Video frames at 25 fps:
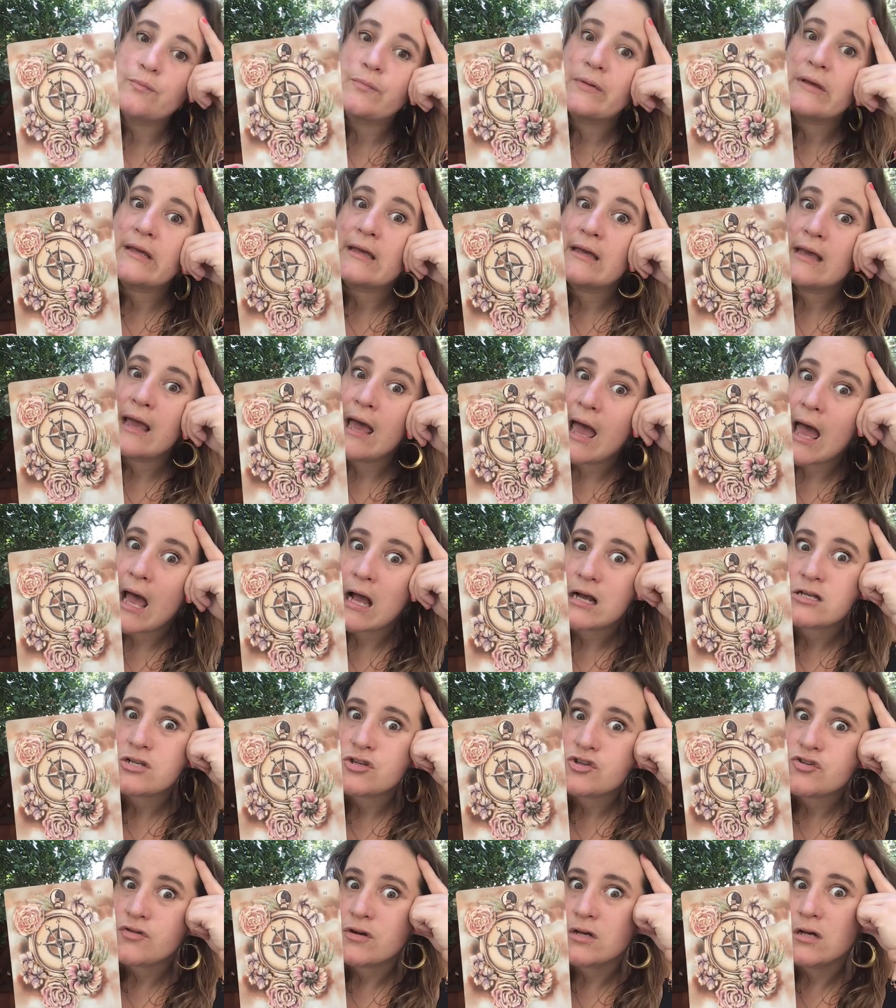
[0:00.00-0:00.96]
be
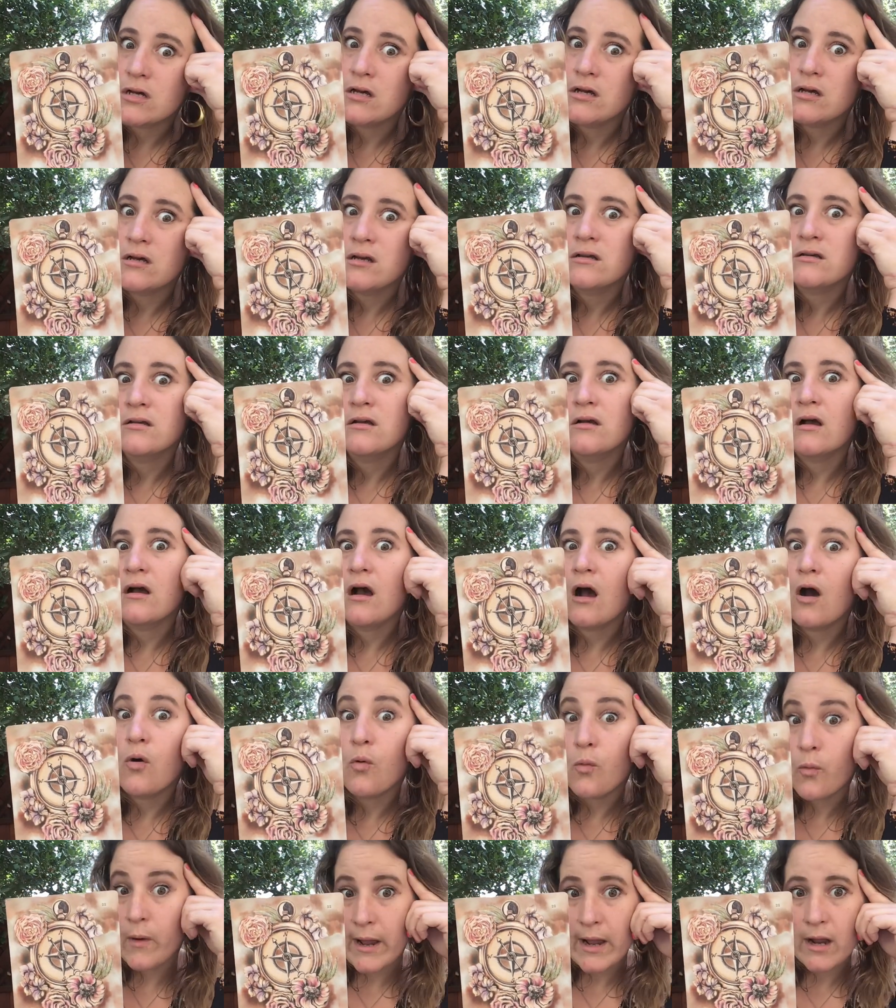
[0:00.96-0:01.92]
extra
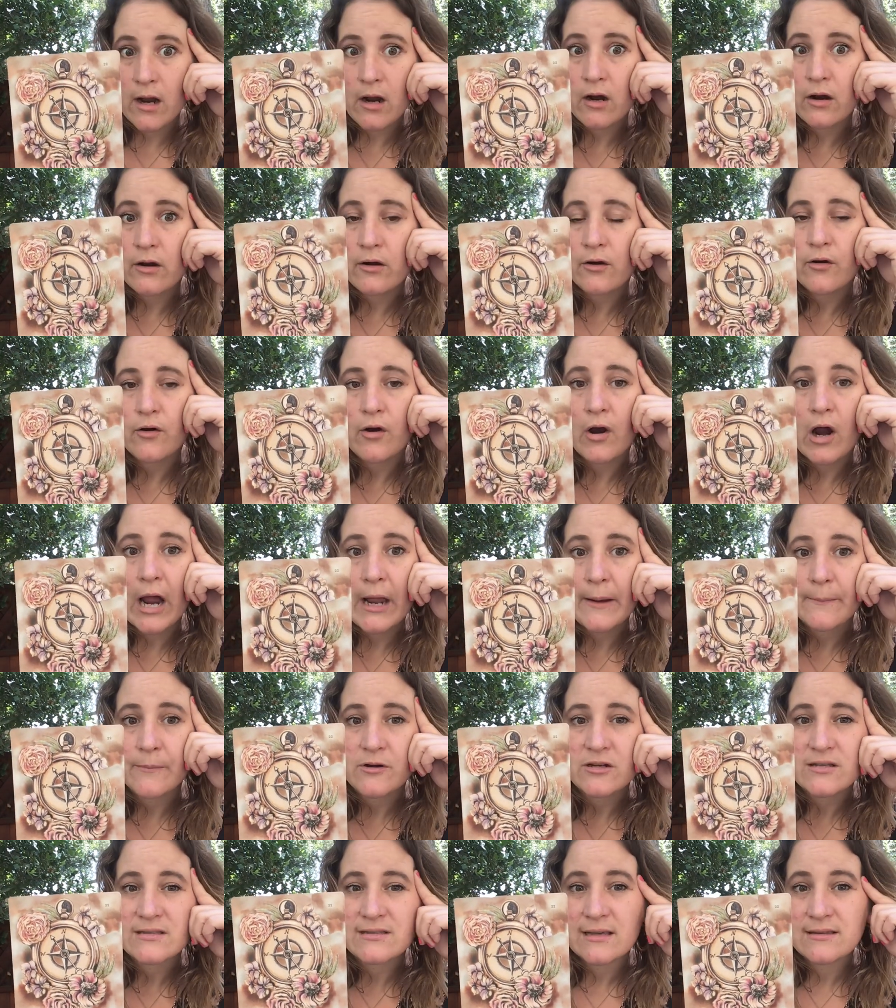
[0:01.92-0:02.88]
aware or
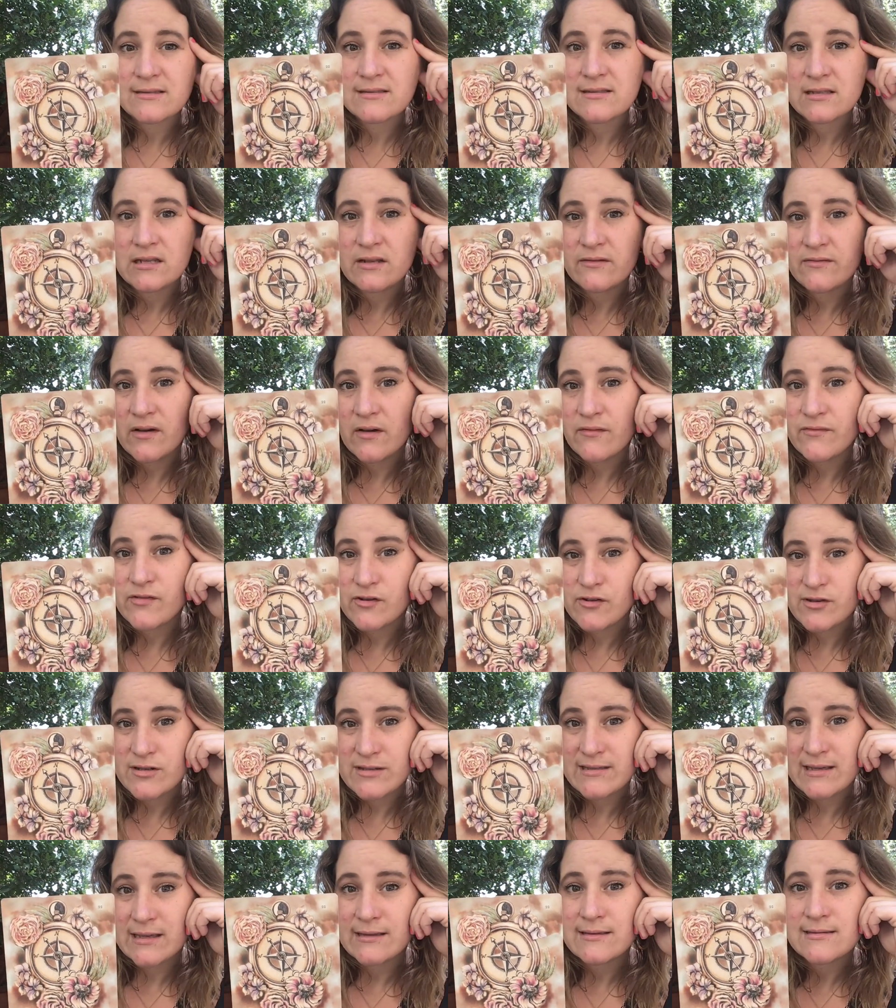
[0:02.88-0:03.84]
hypersensitive of your
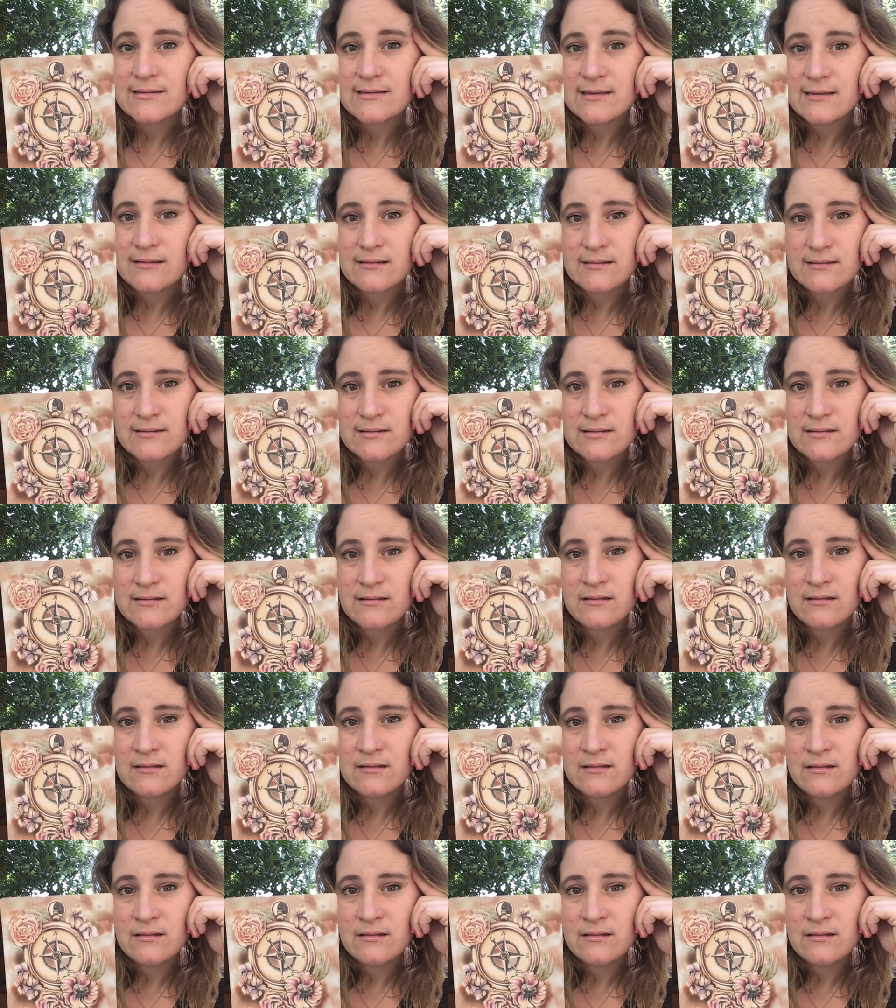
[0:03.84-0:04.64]
senses.